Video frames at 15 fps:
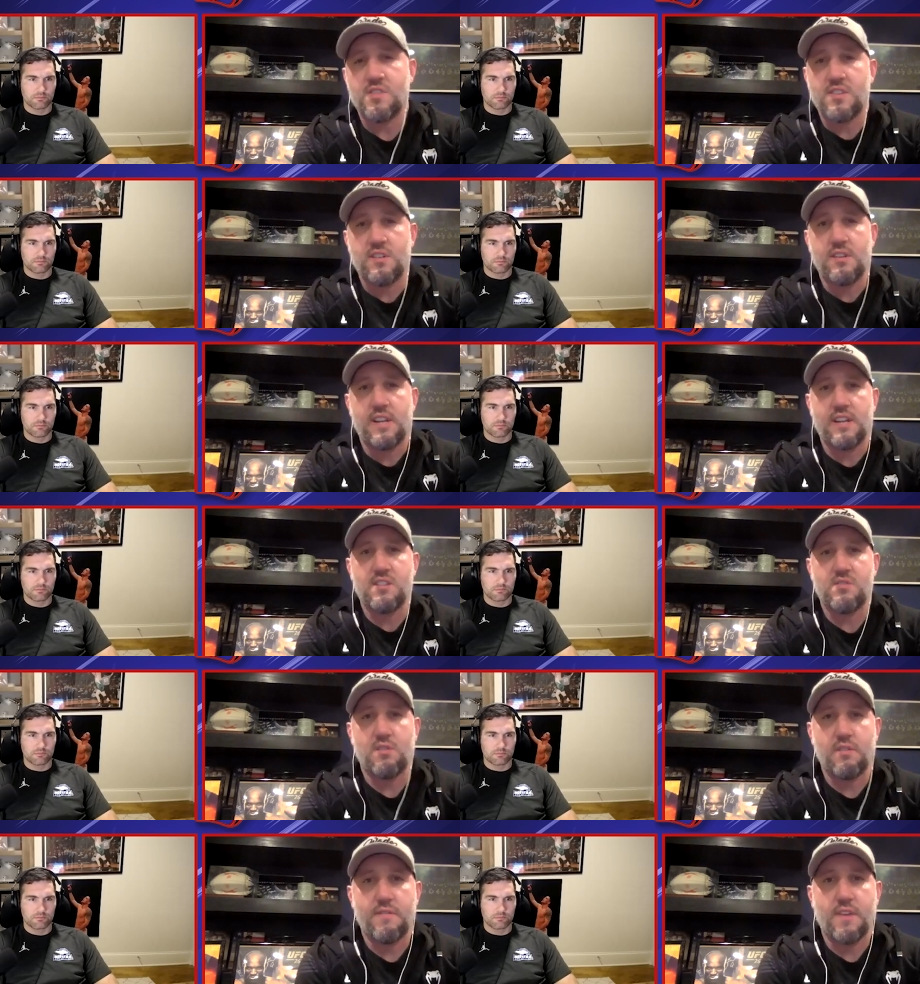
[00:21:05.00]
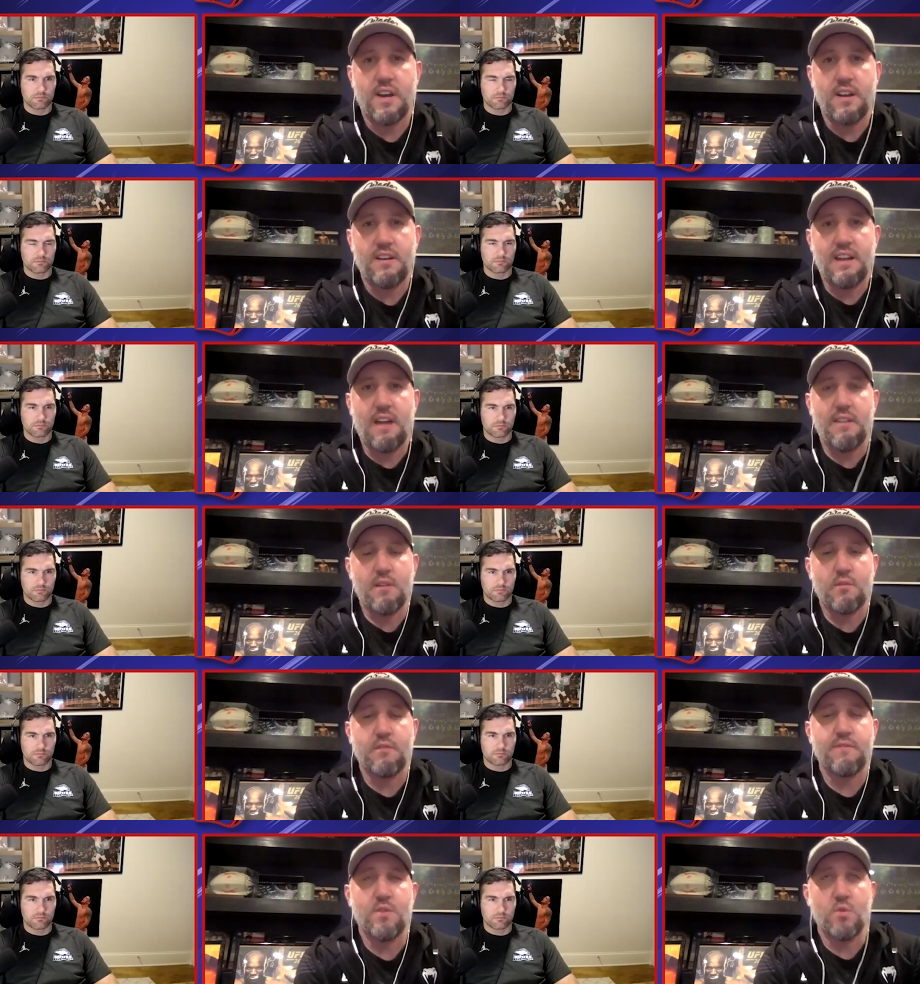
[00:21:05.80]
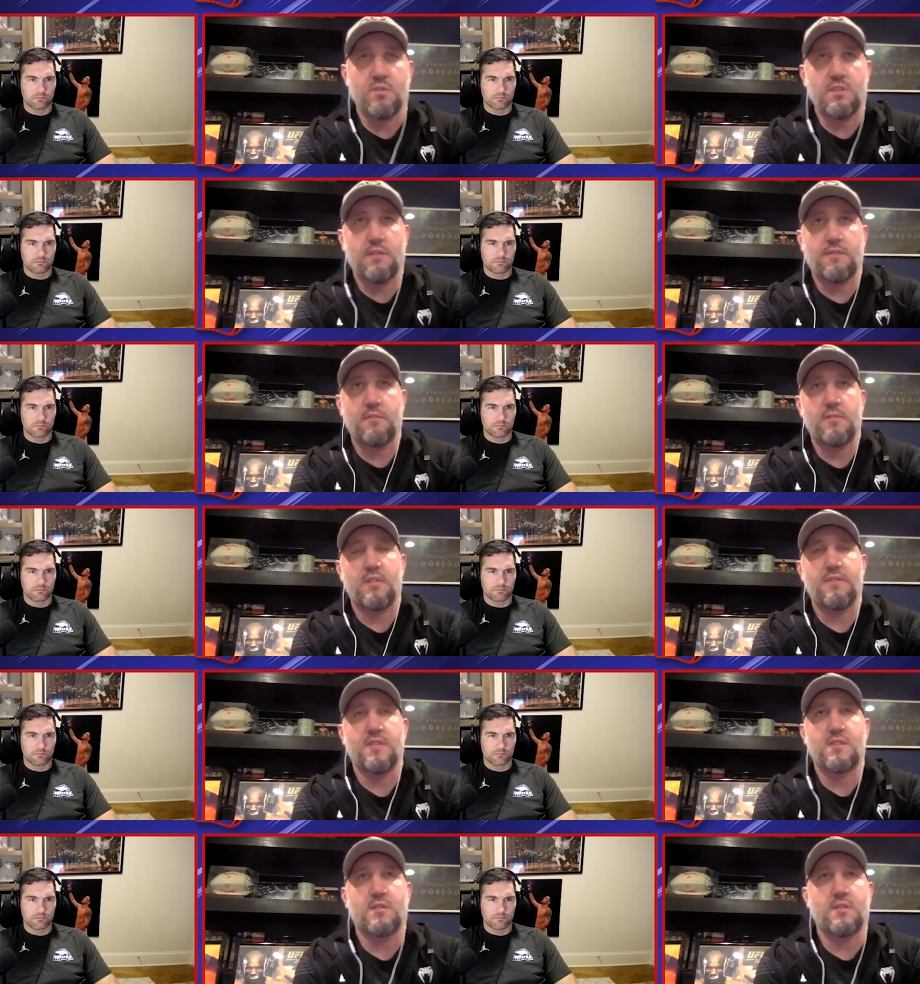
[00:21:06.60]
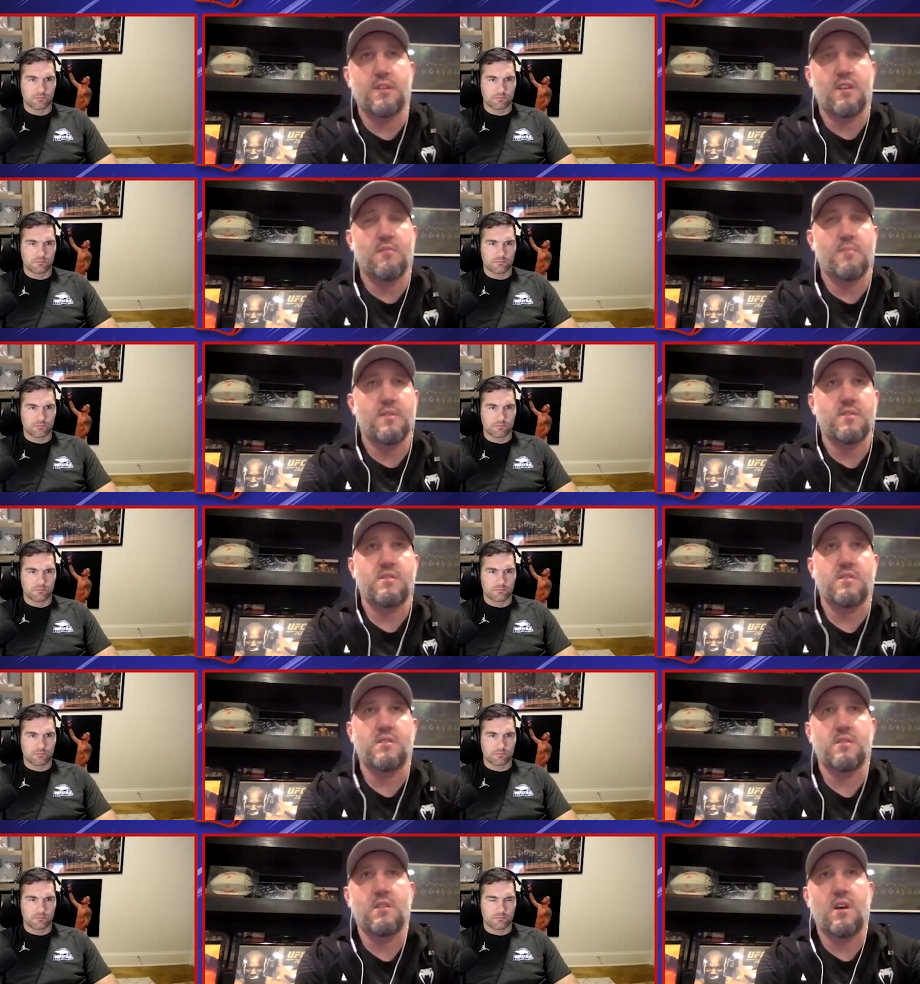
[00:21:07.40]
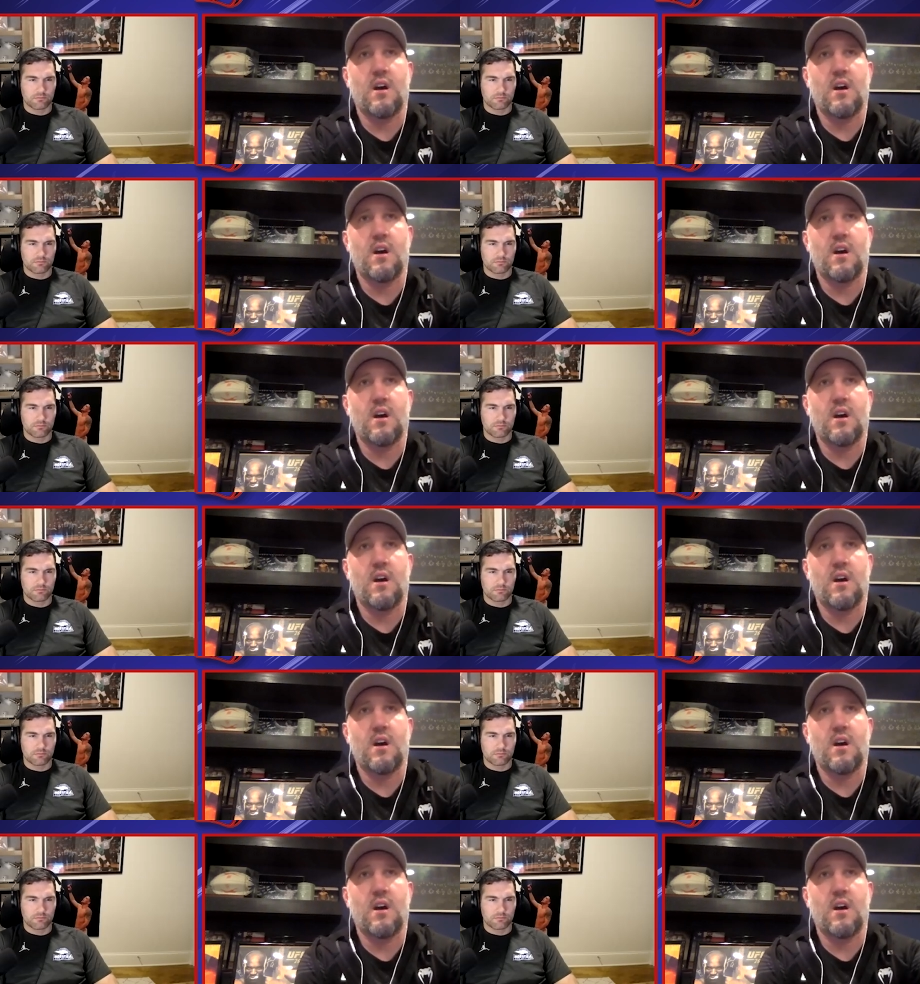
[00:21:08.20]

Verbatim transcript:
Speaker 1: in to get certified. And now they revoked it from their physical therapists.